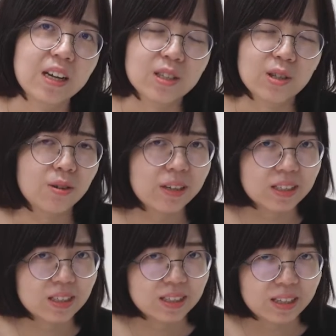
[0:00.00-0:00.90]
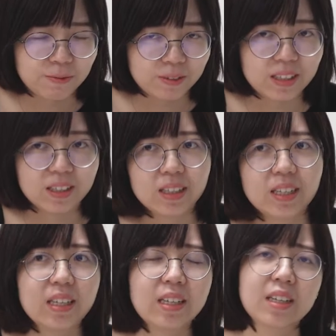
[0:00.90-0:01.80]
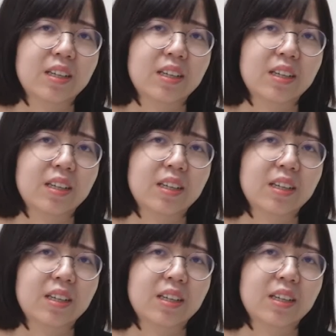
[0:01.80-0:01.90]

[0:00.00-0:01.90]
so it's definitely